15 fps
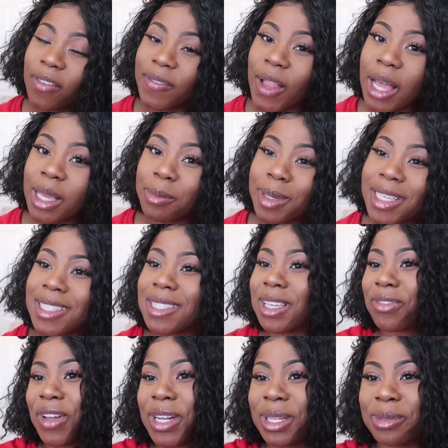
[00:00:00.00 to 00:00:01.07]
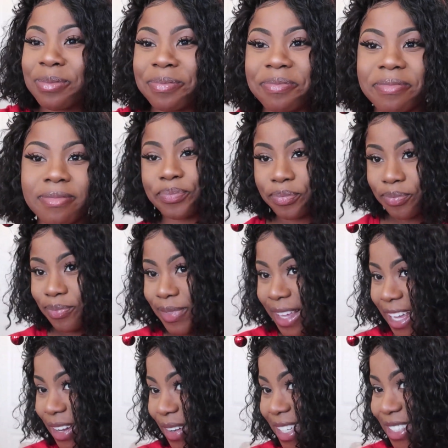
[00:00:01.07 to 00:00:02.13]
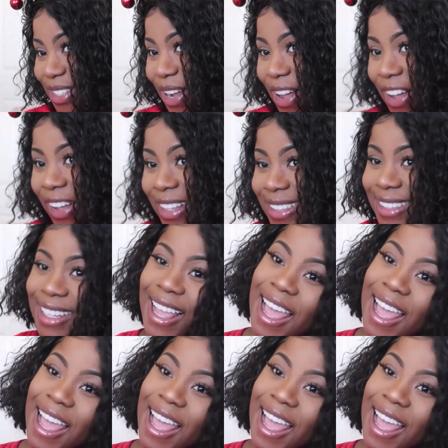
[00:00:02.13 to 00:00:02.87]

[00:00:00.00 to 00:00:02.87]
on Vlogmas if I do. Anyways, y'all,